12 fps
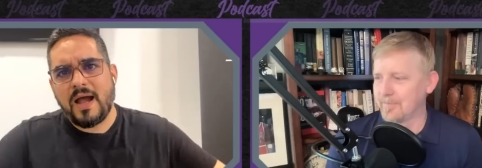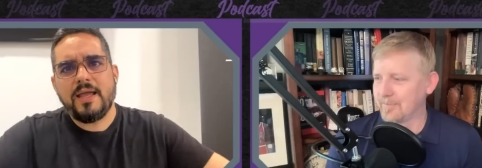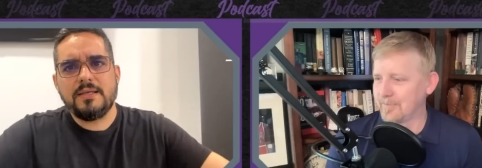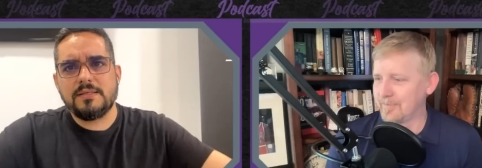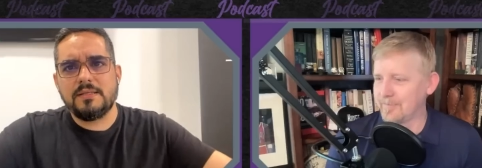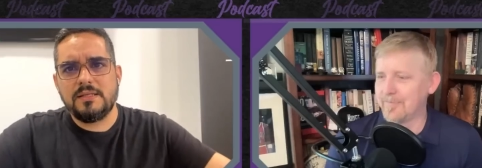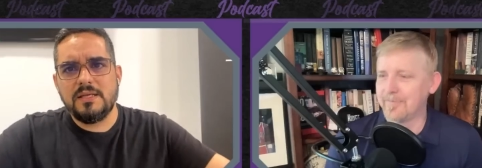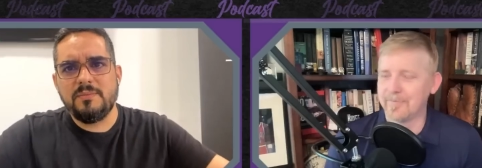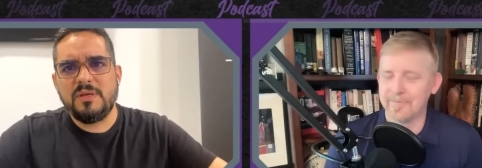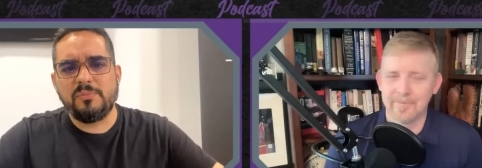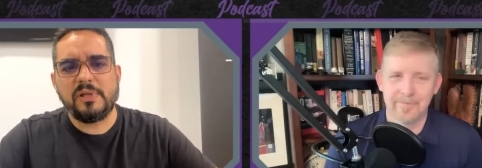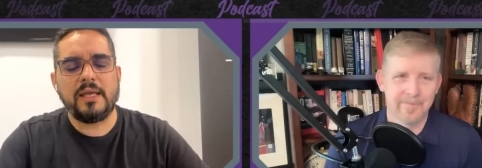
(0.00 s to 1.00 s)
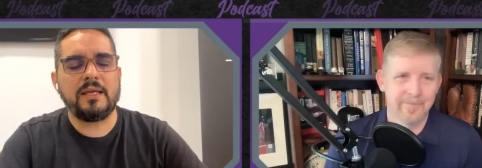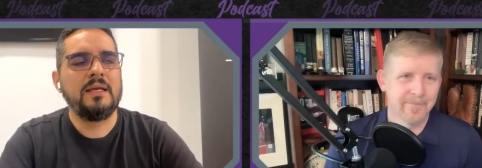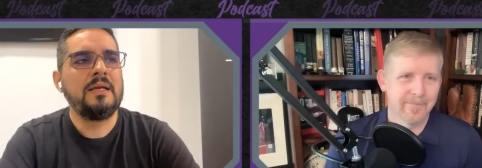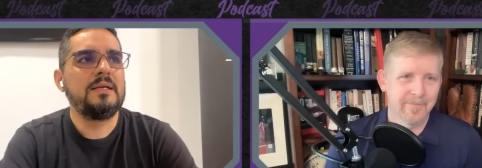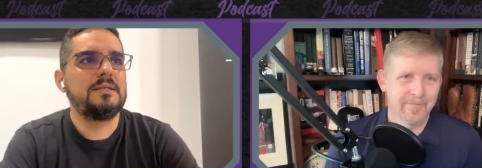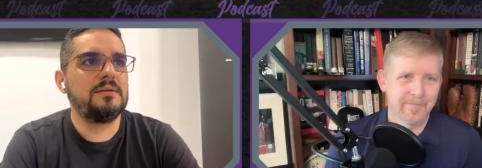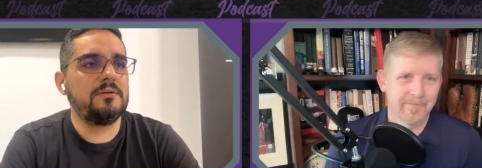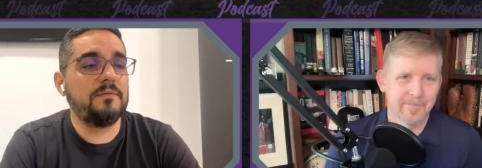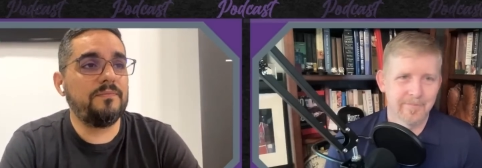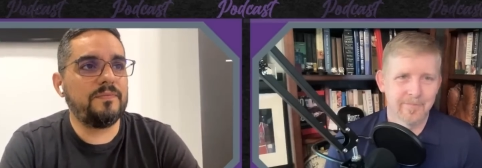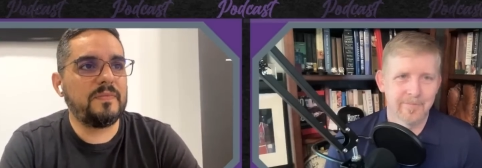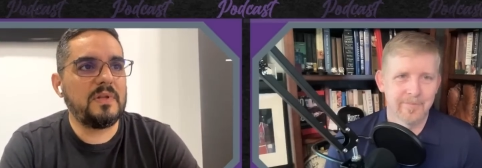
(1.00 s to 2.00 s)
Speaker 1: Why isn't Nimi playing? So
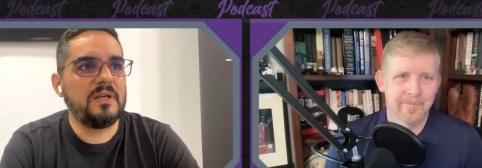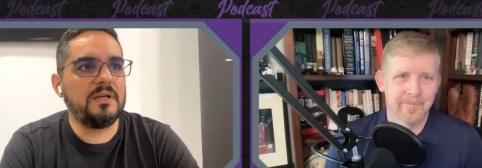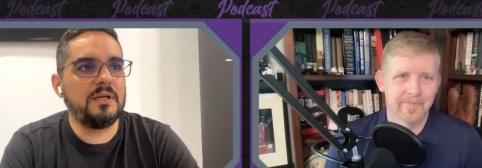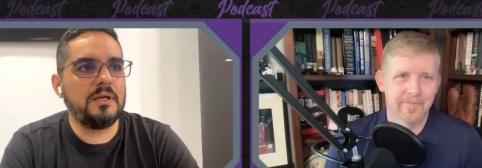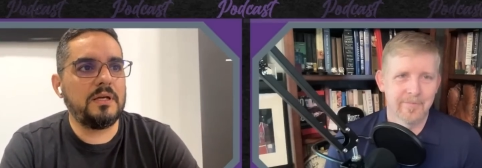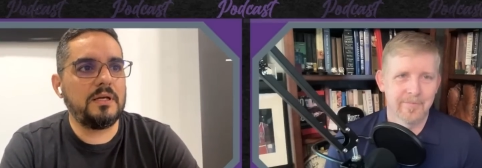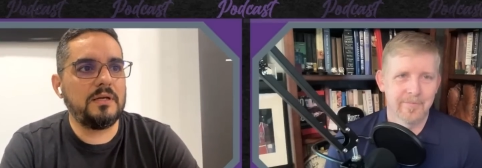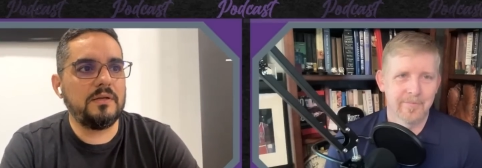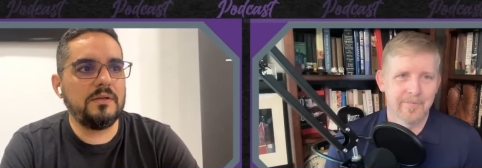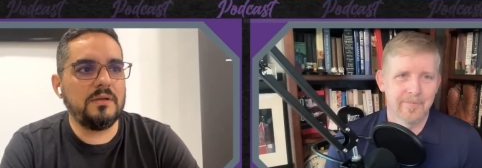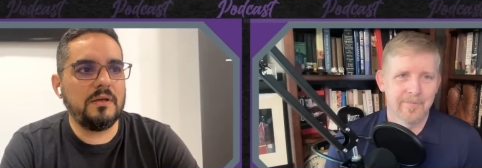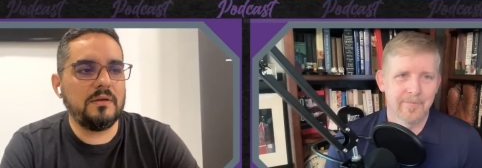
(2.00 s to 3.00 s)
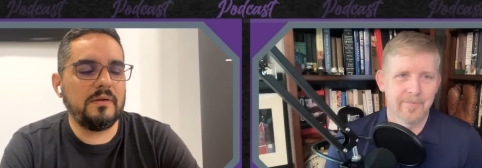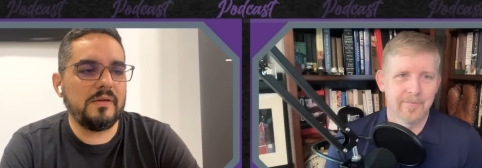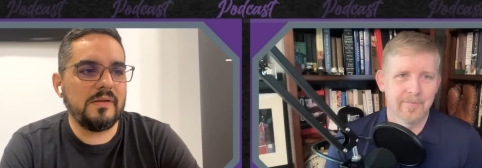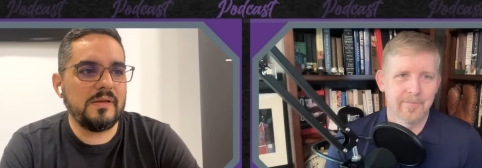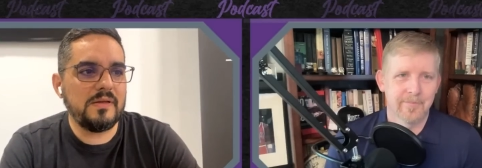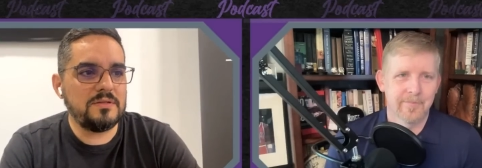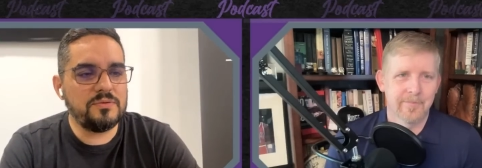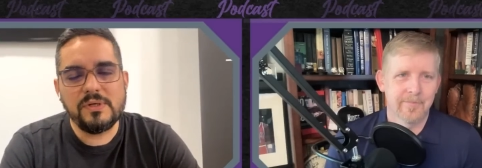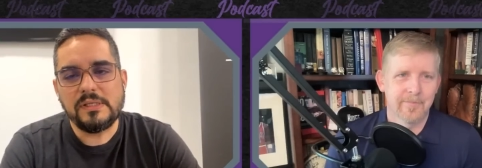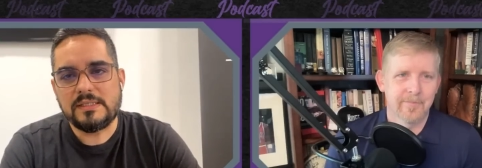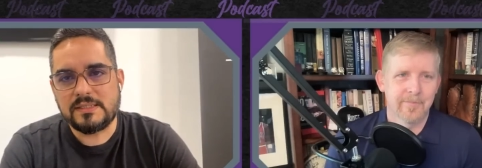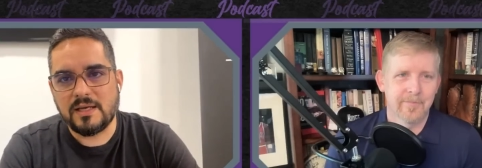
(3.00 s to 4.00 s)
uh, it's
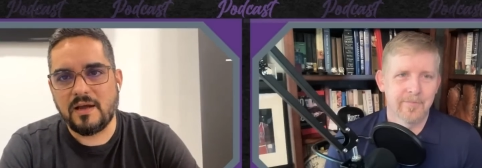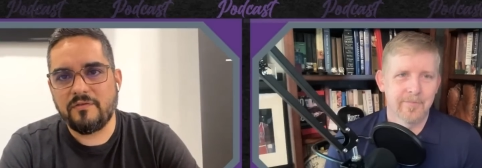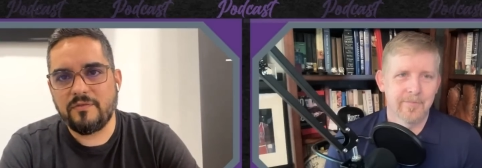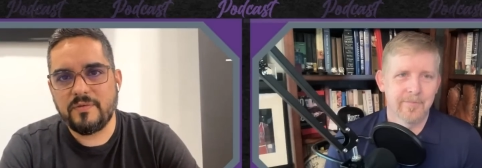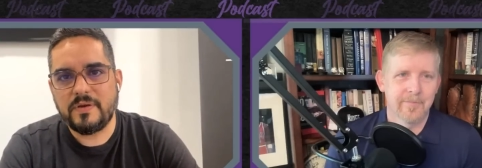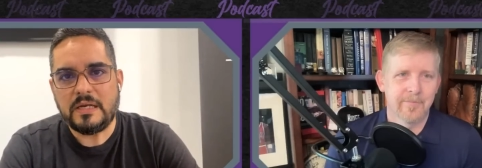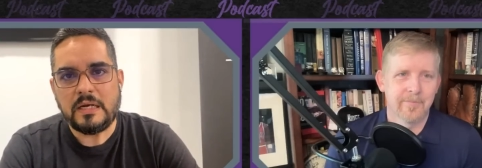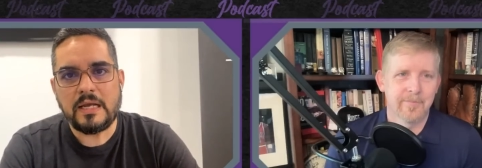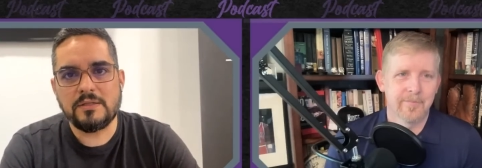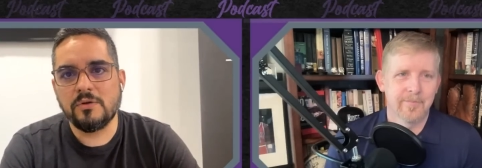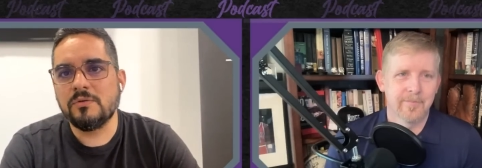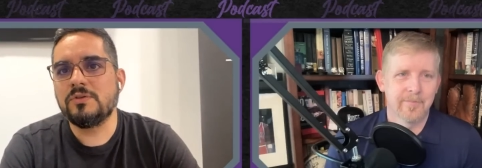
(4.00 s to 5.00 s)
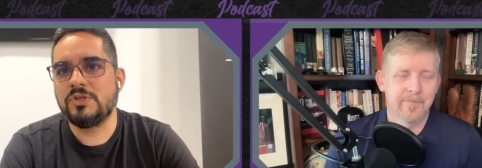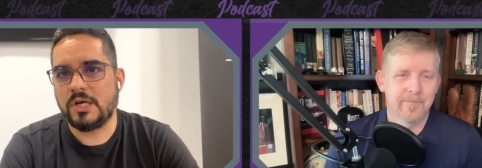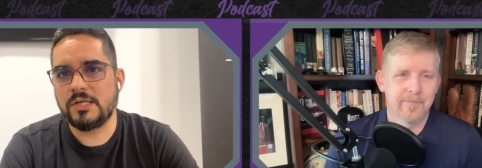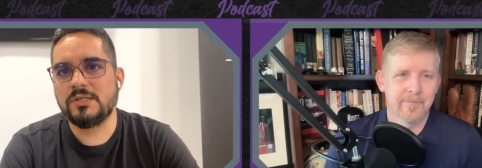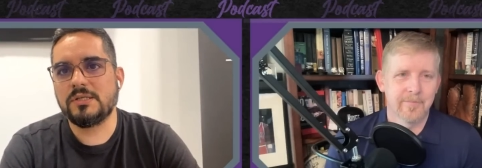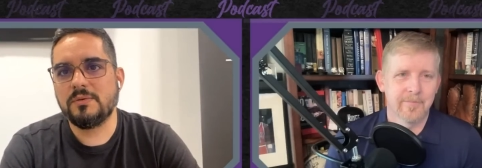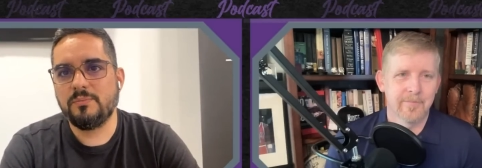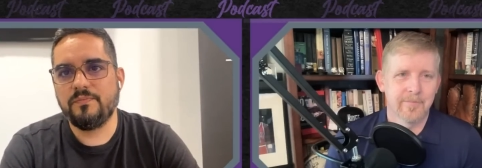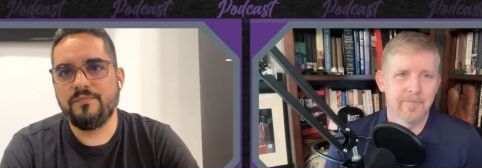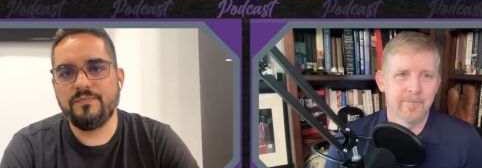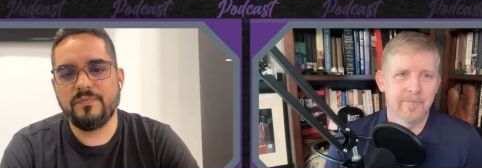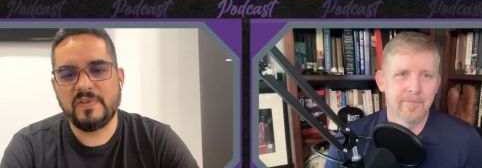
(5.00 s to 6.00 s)
really tough, and I don't judge
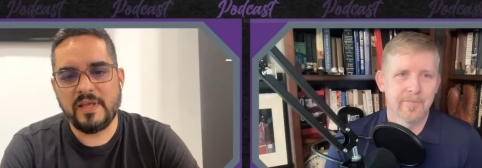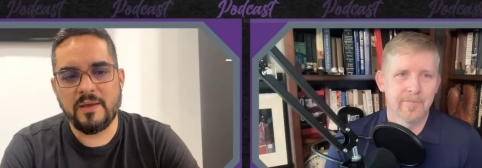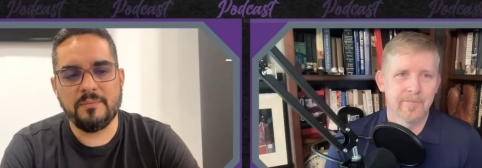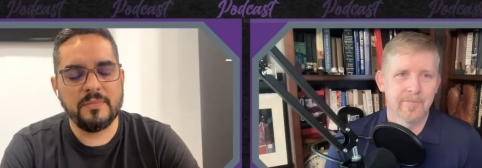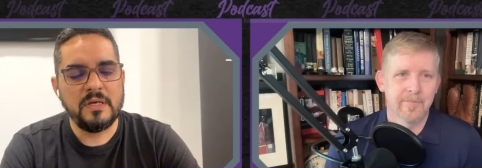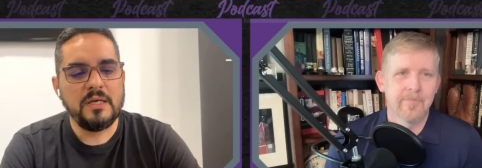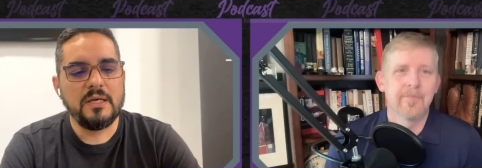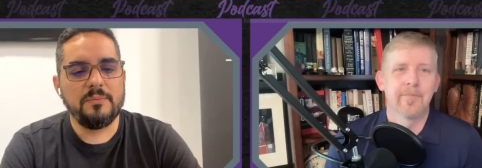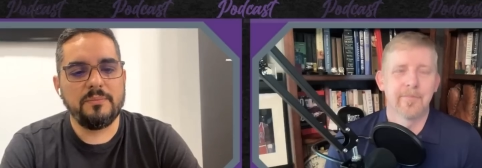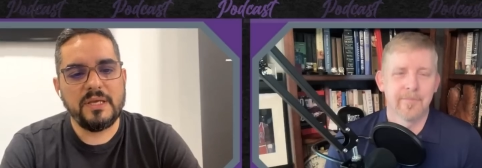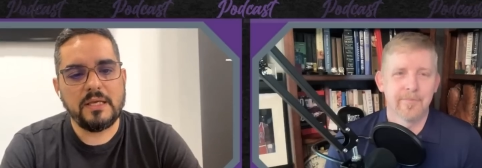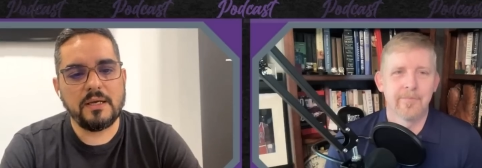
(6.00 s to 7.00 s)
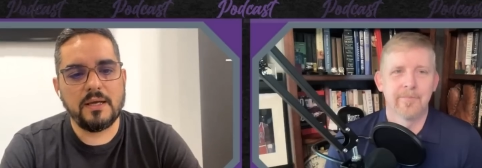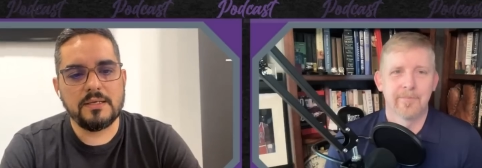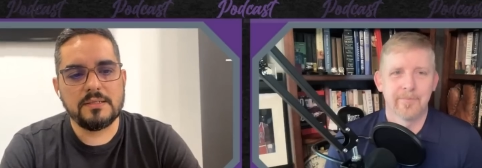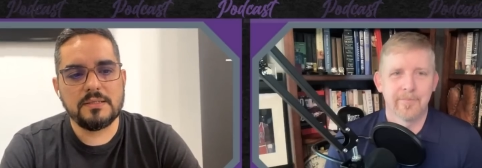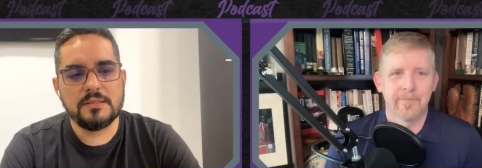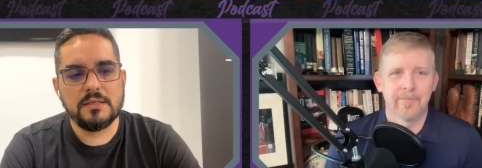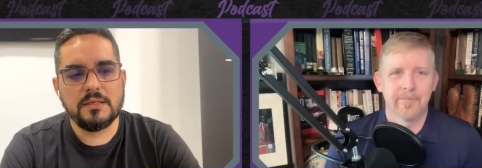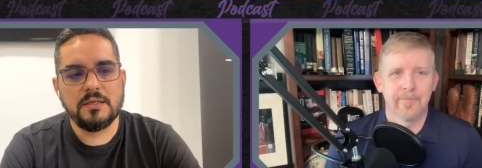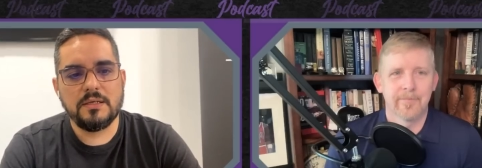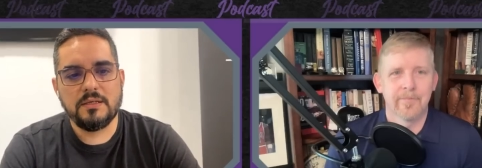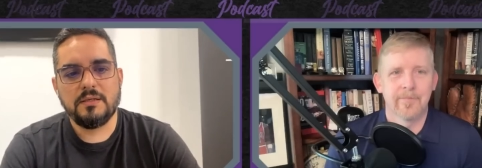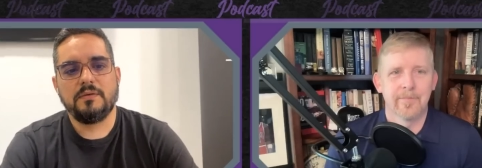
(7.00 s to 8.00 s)
them because
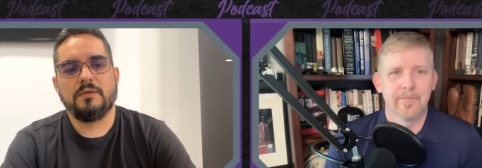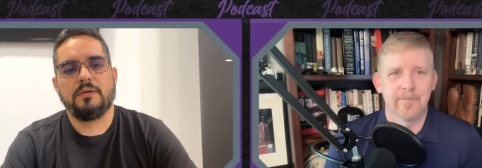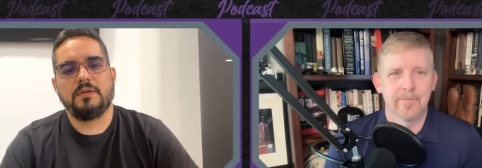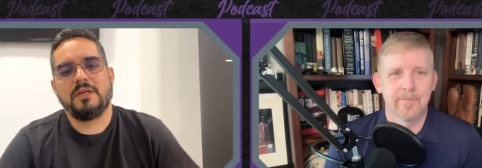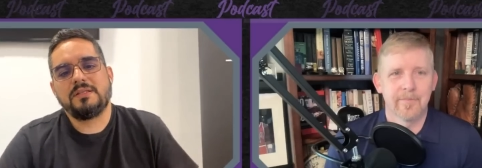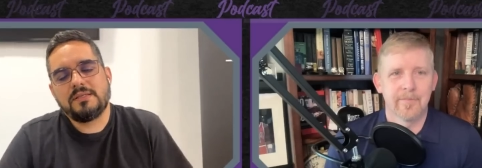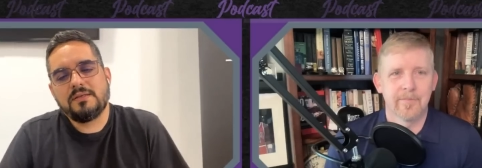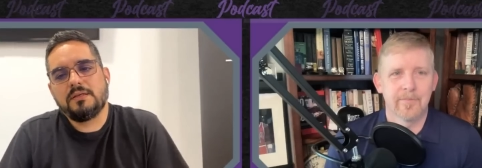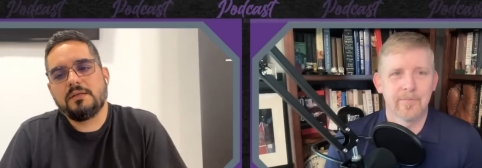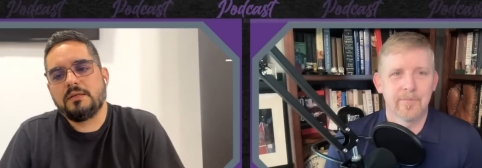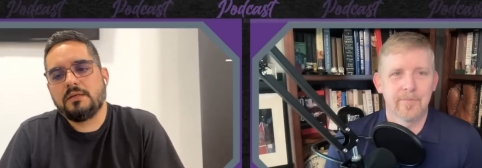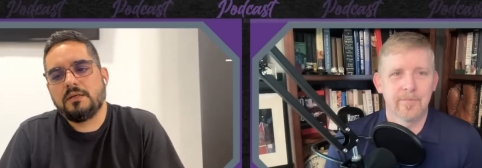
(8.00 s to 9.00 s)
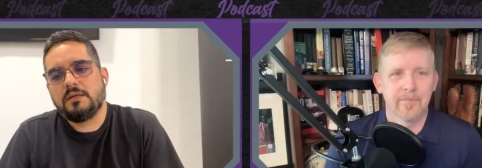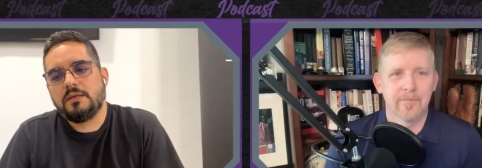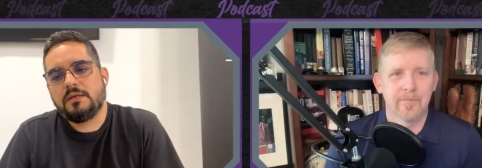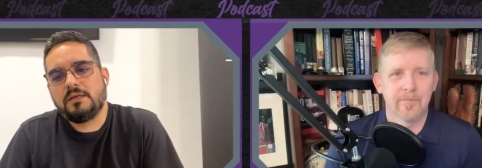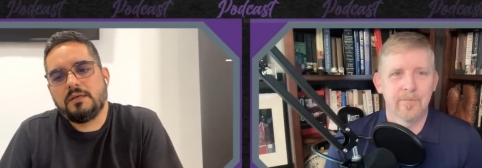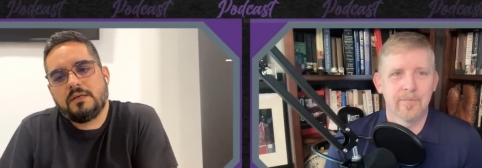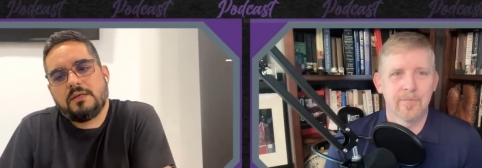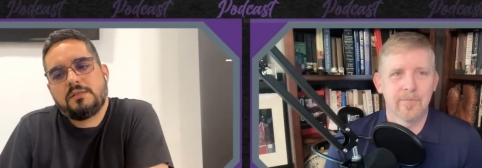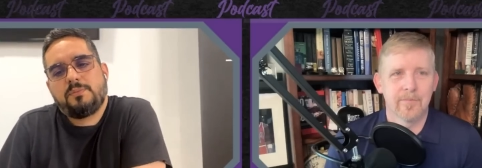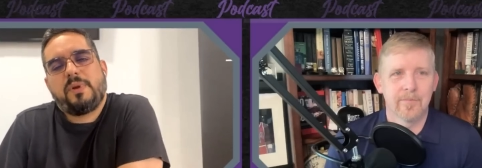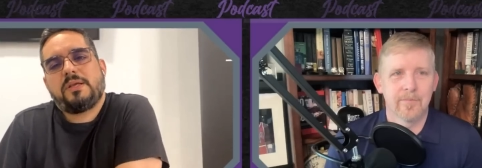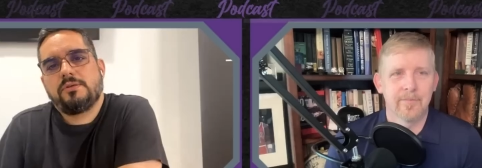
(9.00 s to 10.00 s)
it's a
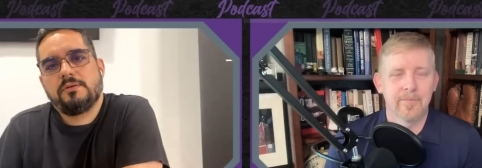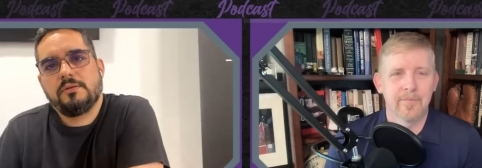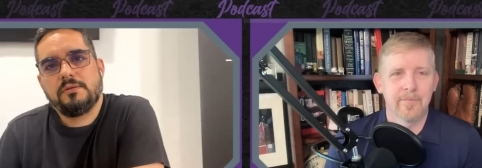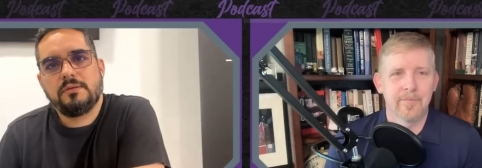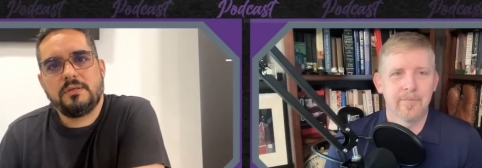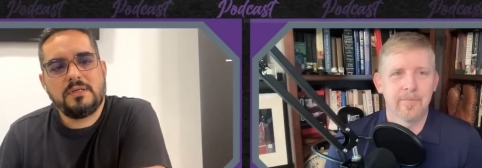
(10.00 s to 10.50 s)
a special.